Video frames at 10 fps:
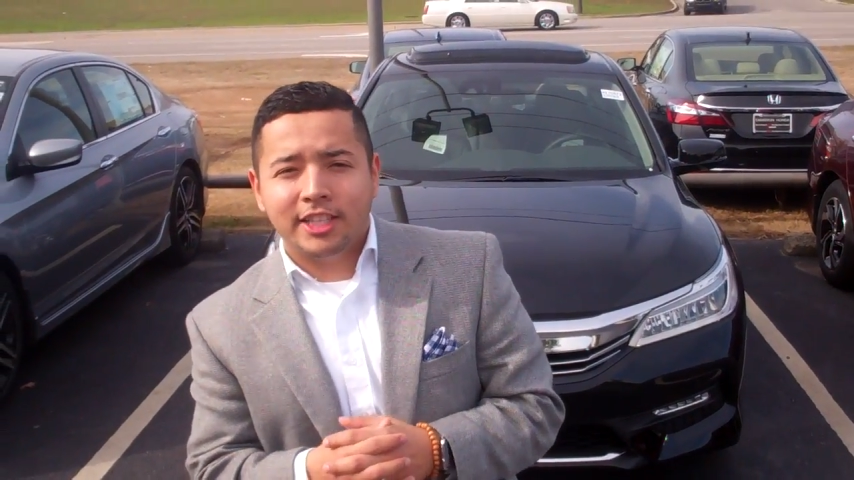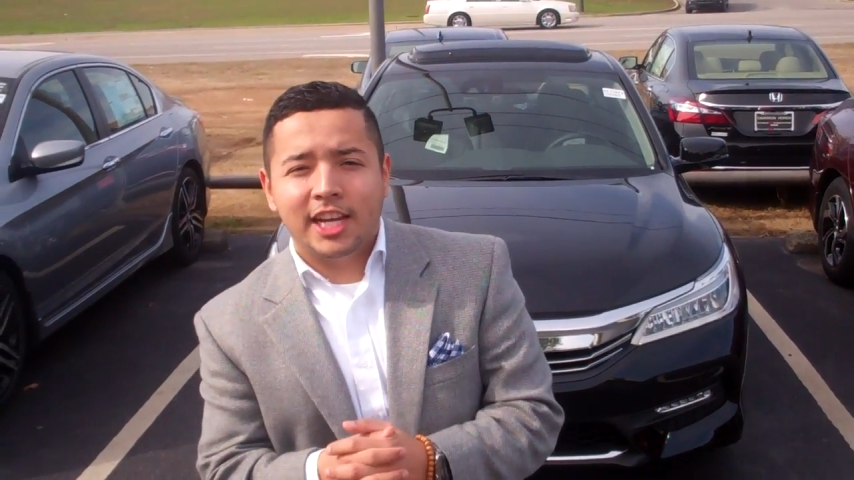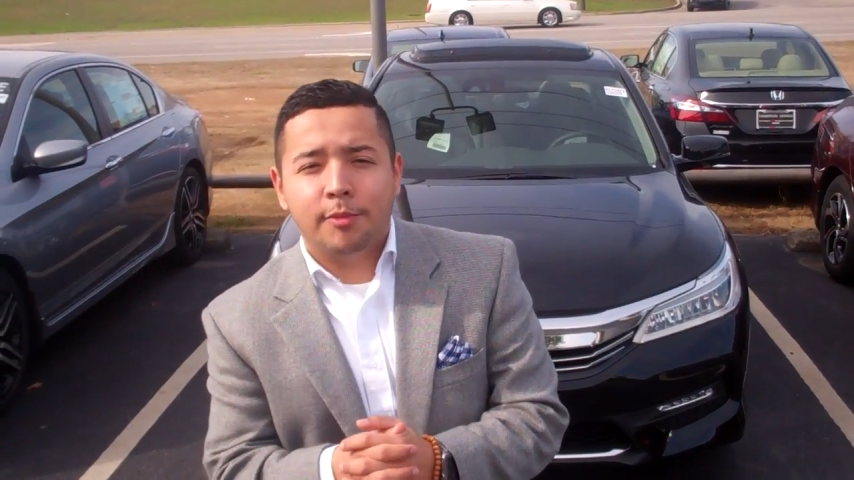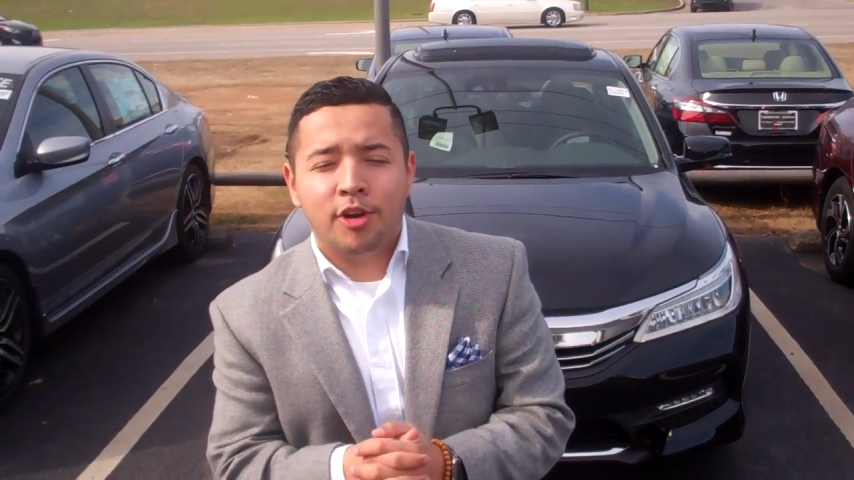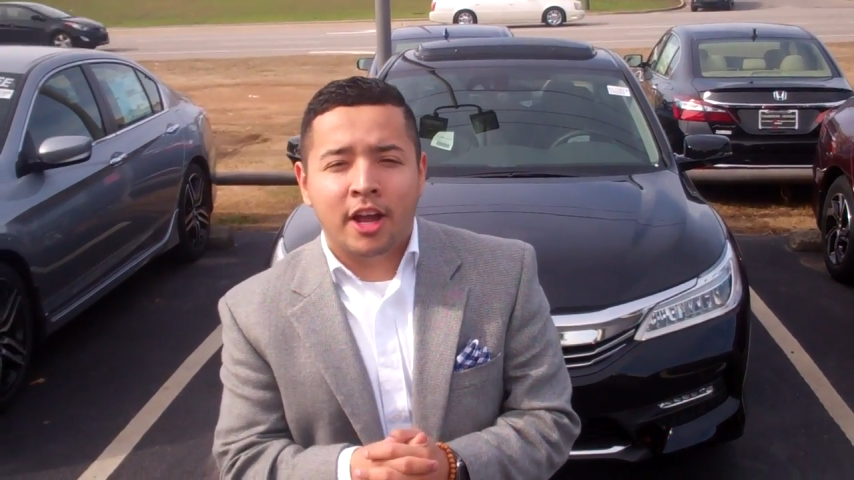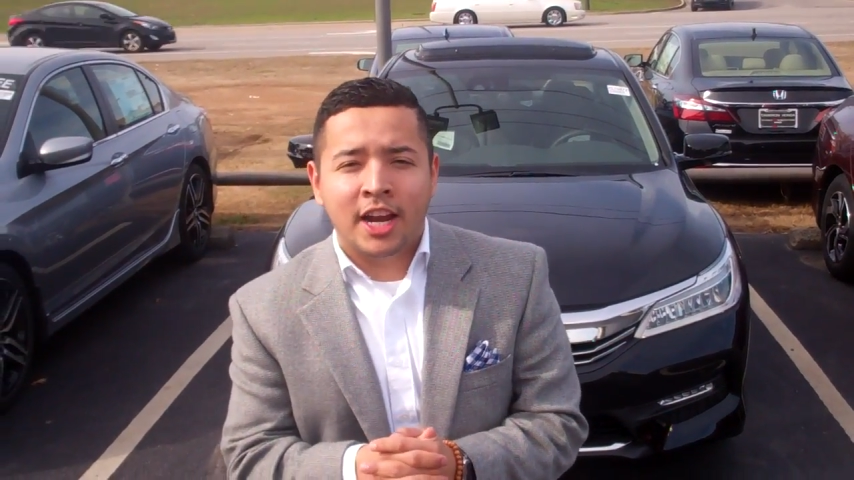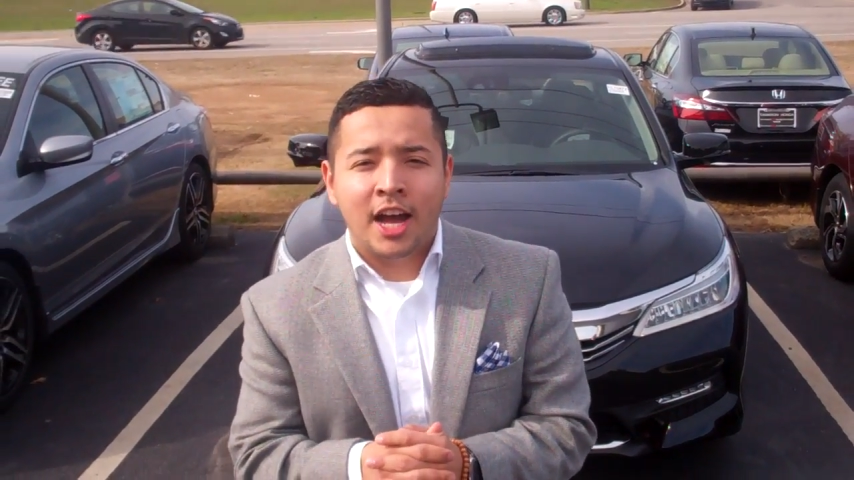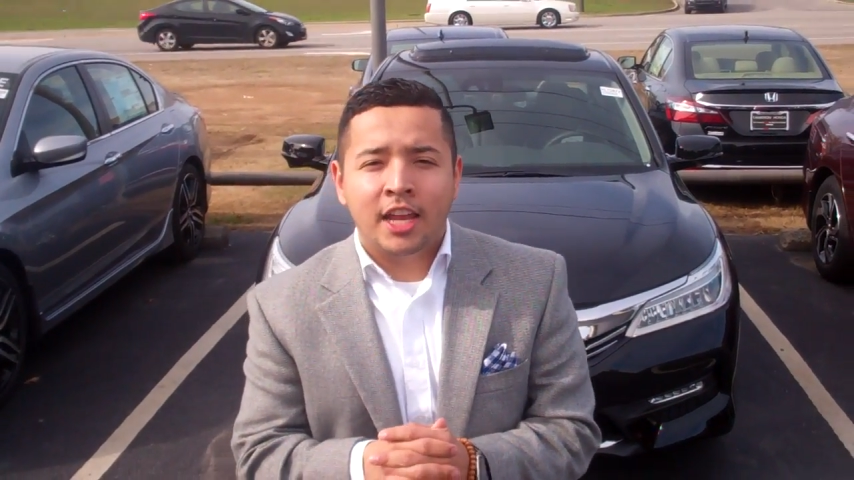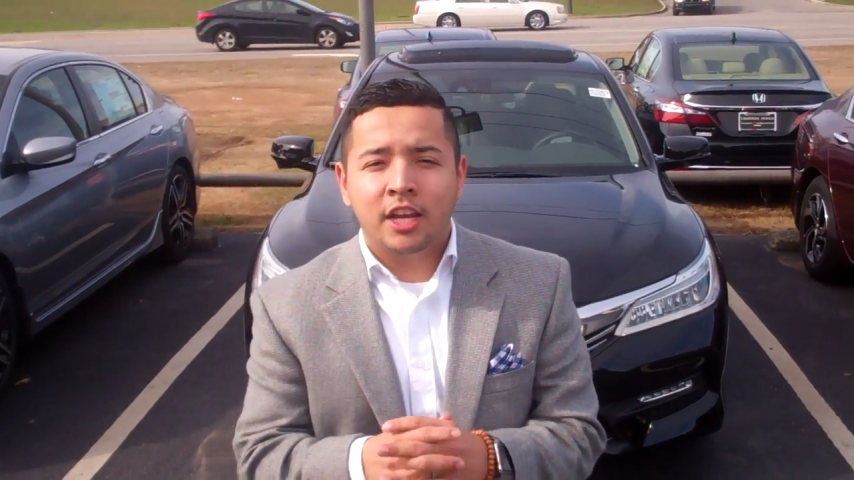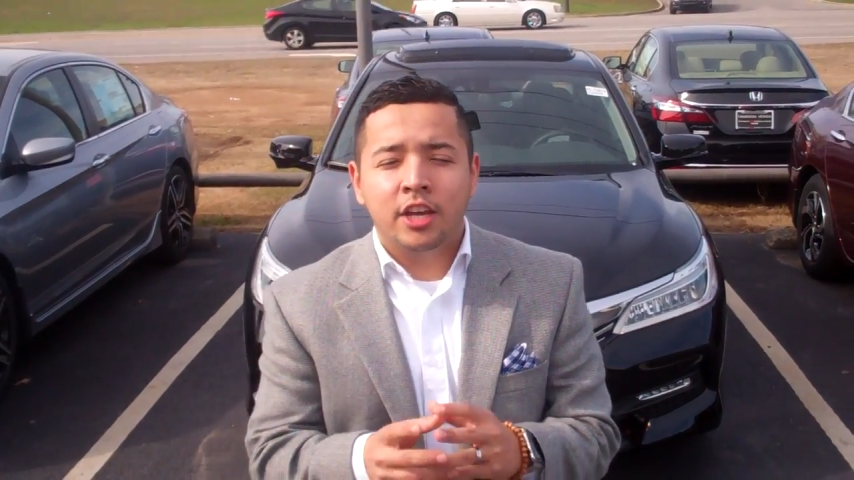Tameron
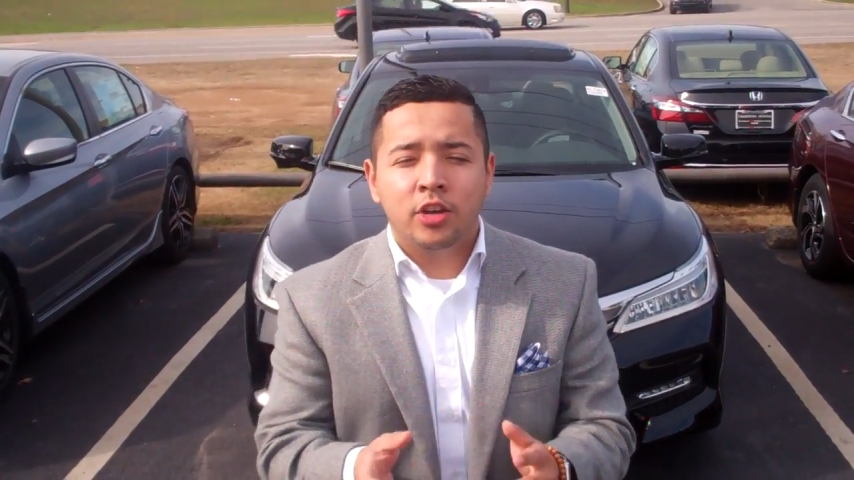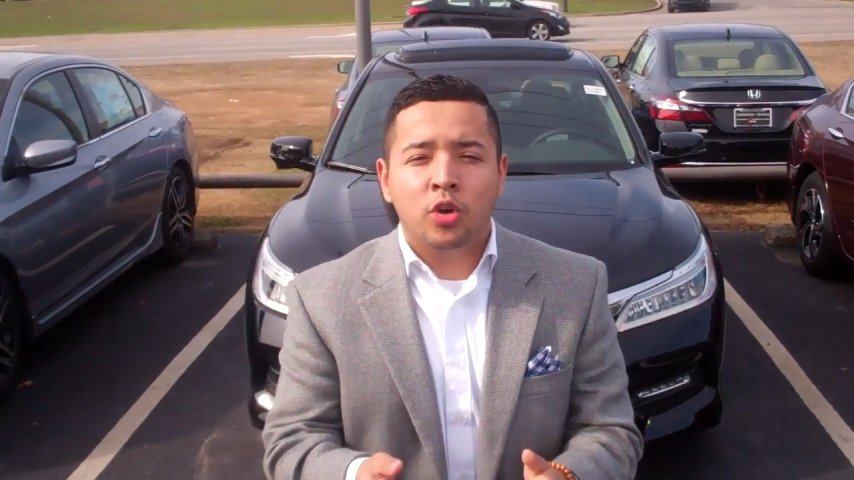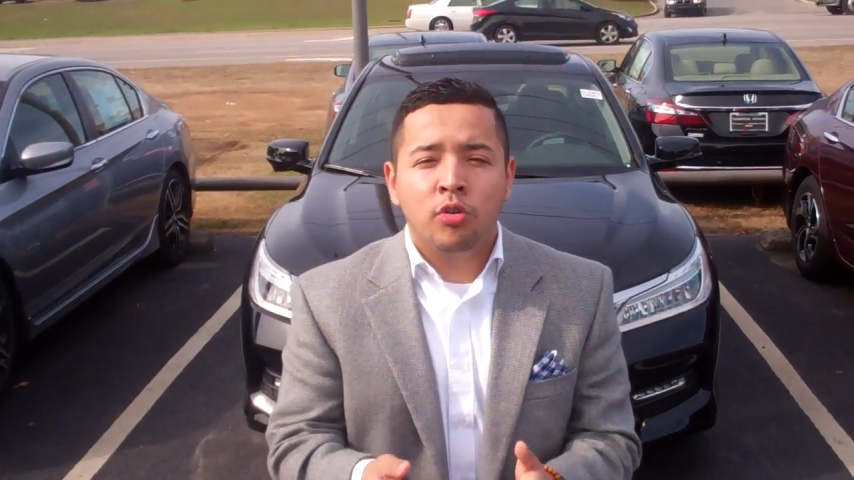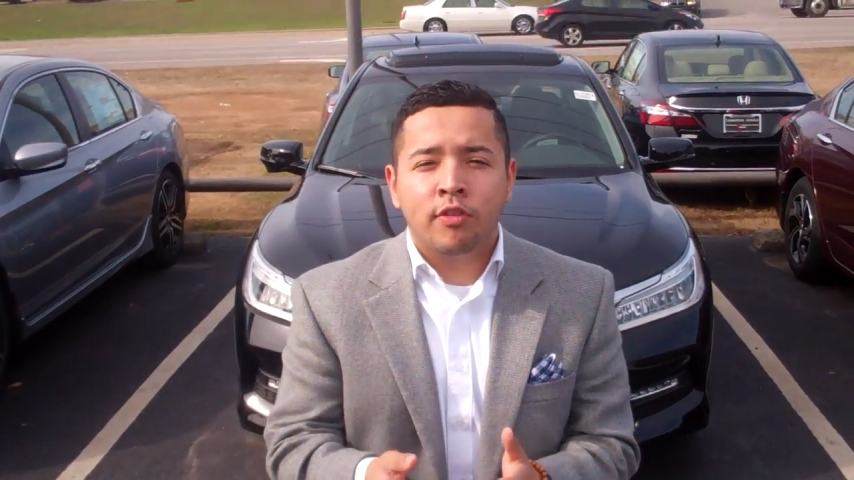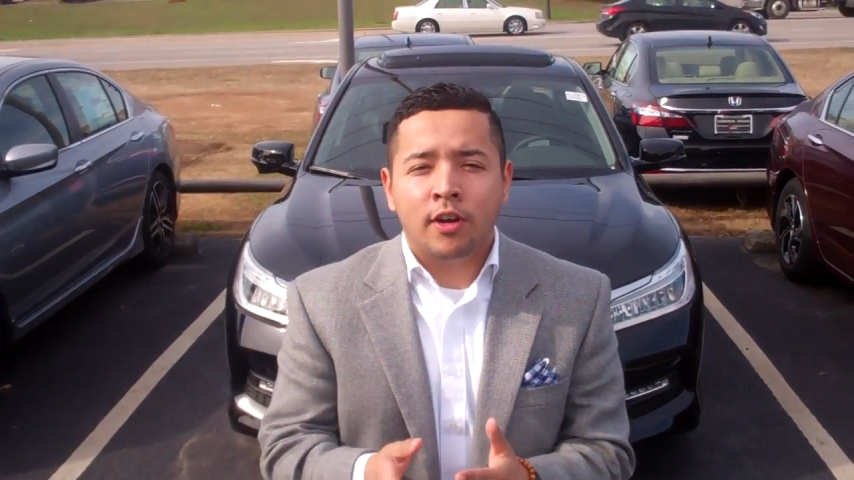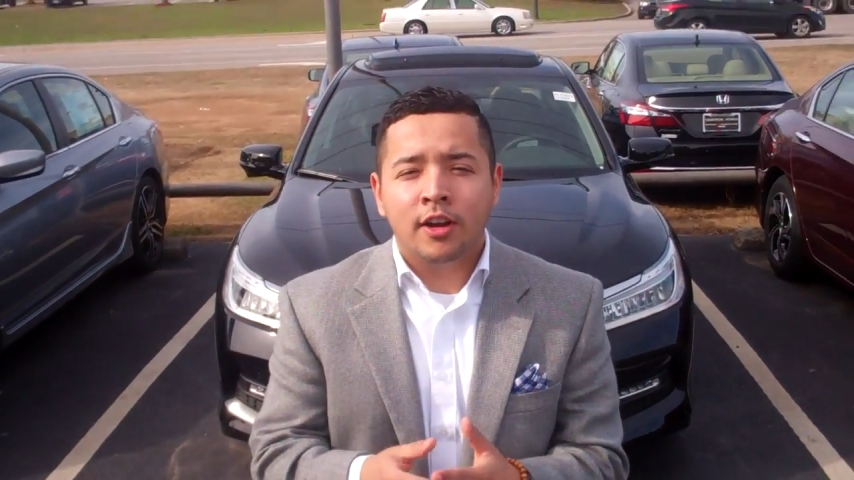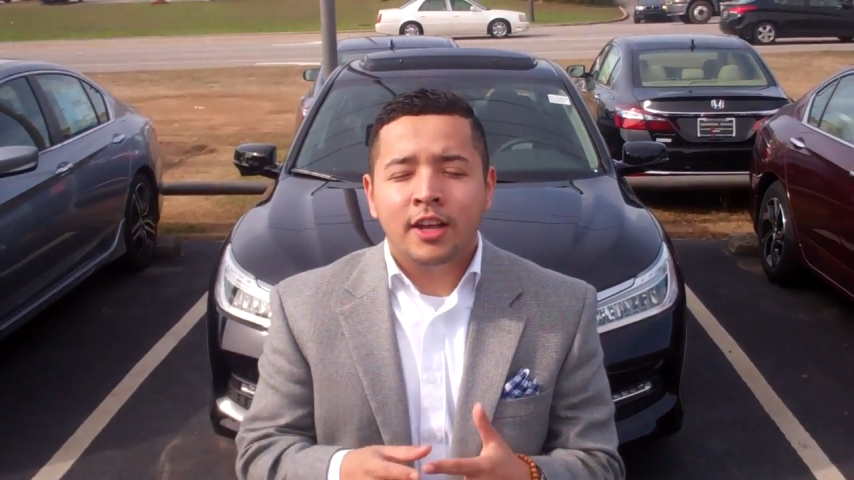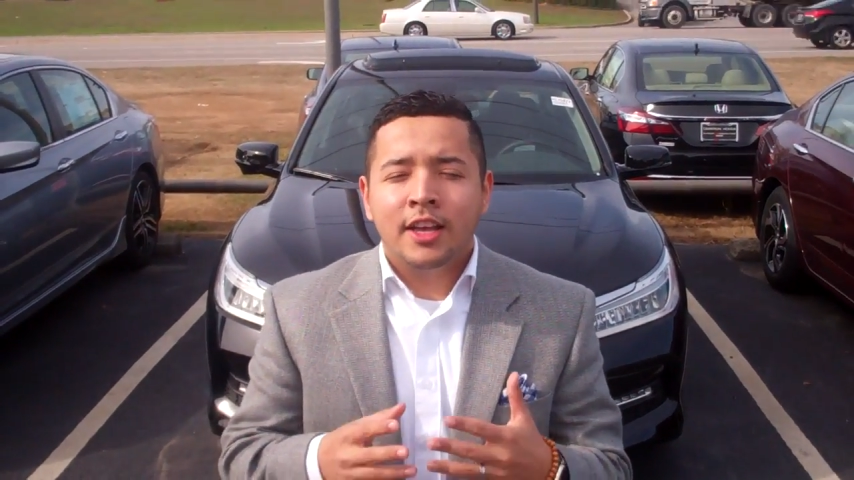Honda in Hoover.